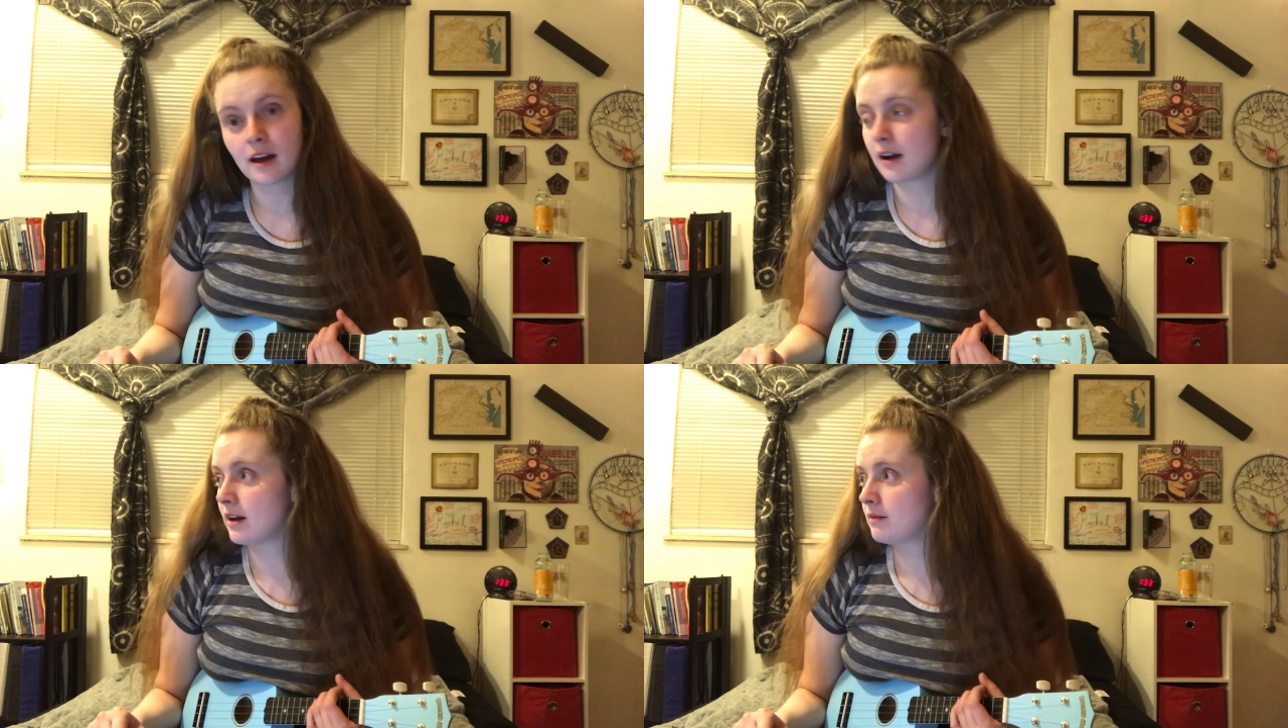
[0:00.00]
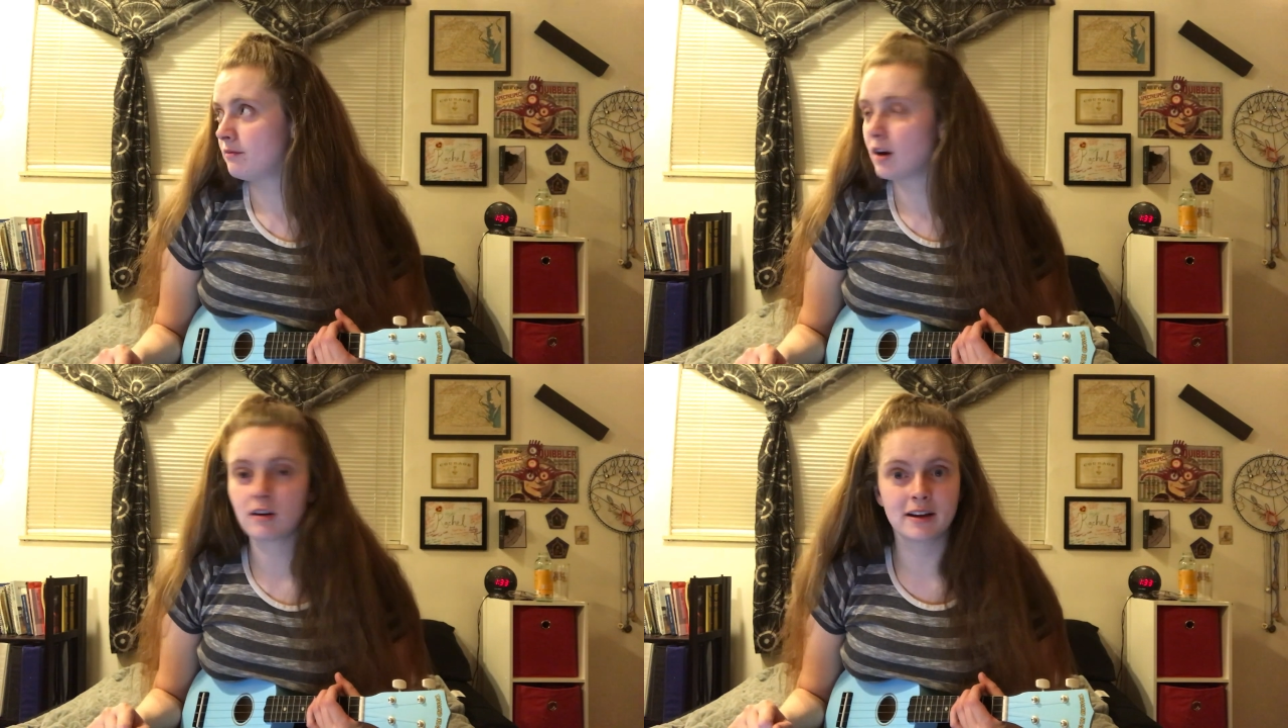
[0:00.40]
and I am
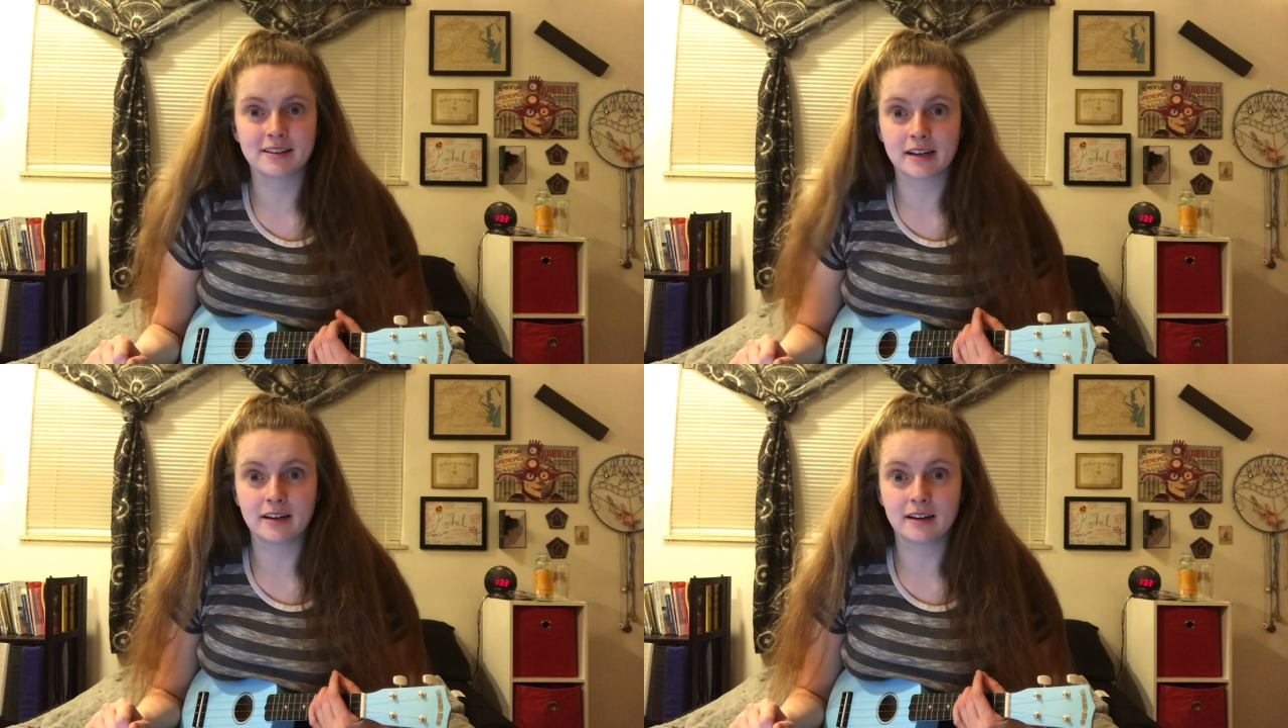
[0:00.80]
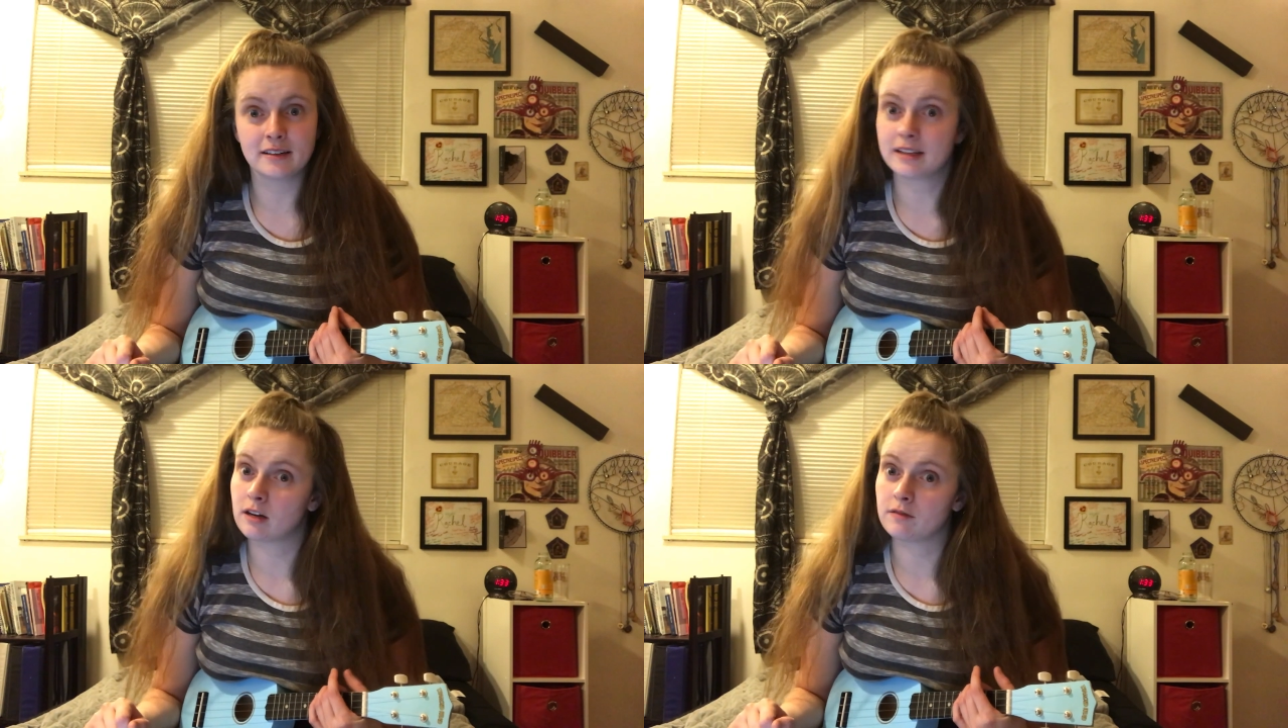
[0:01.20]
very excited
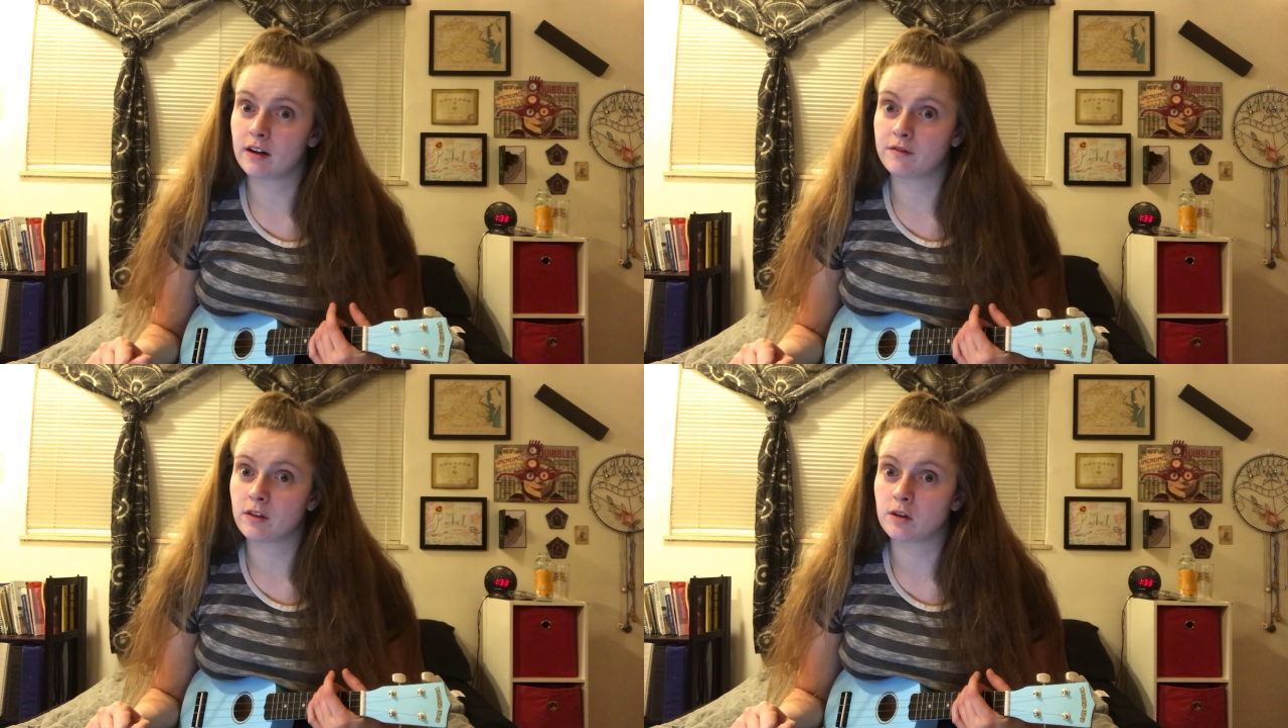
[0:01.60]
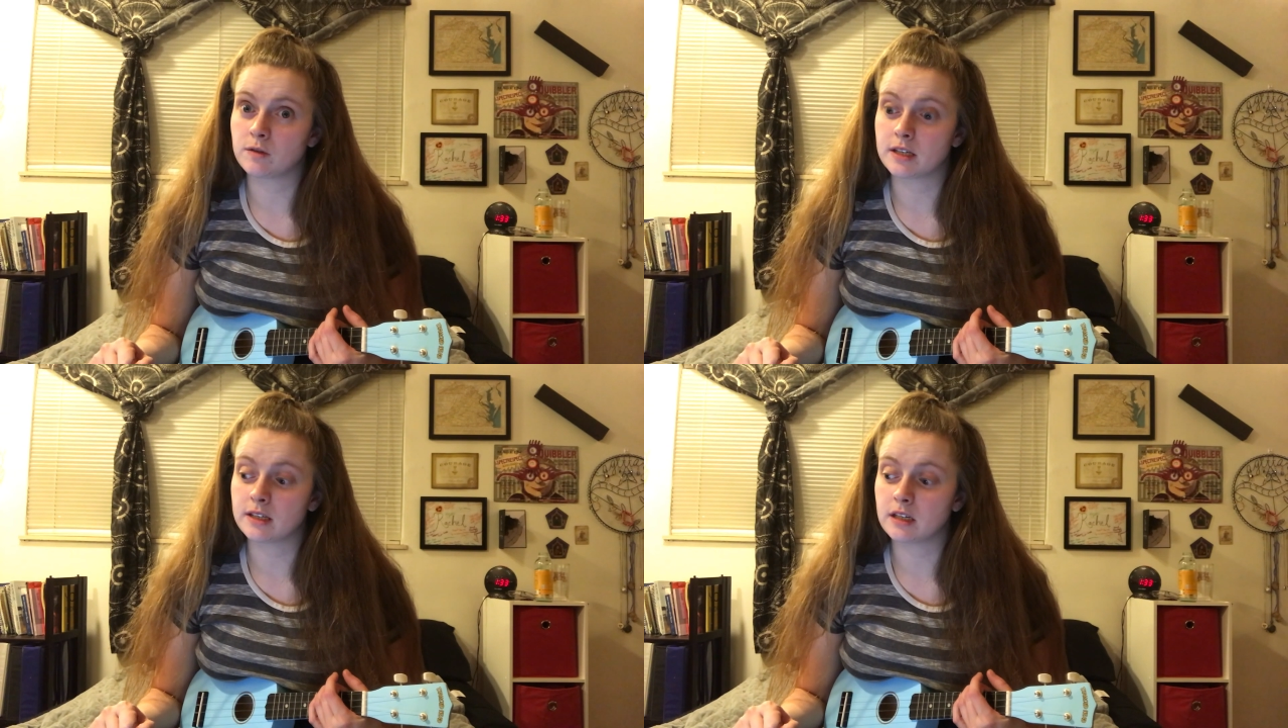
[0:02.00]
and terrified for the new
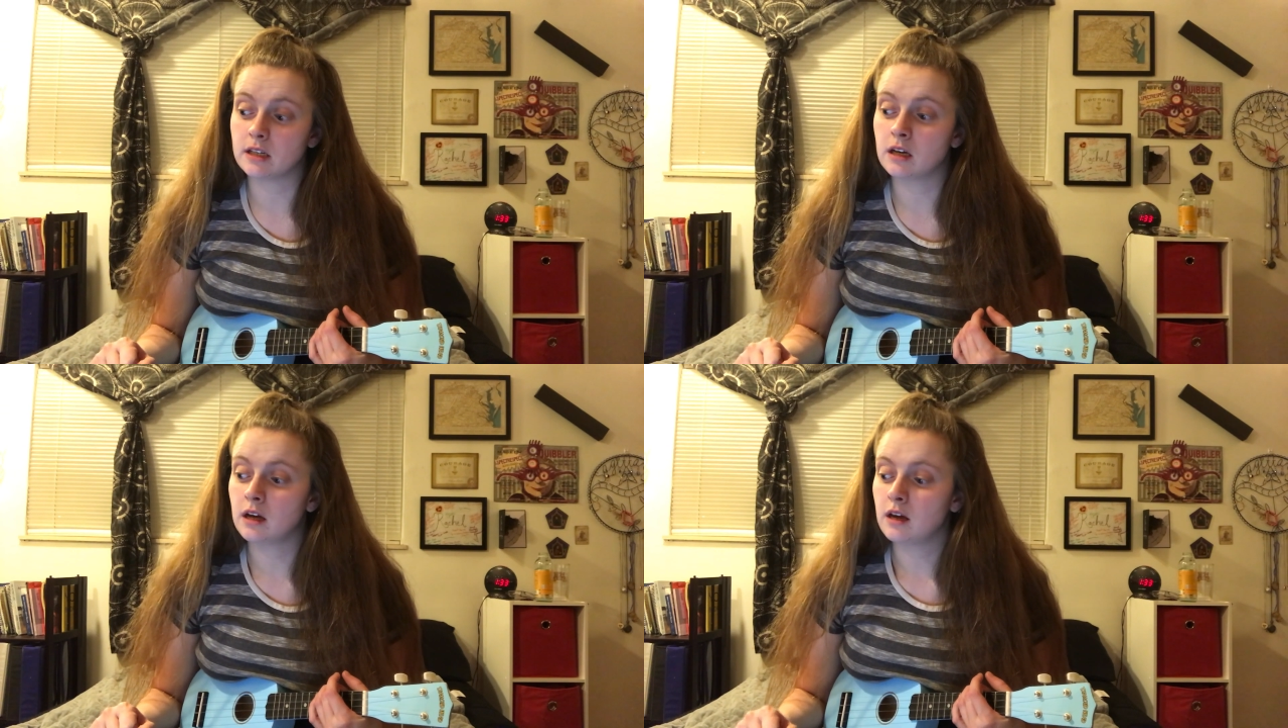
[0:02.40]
season.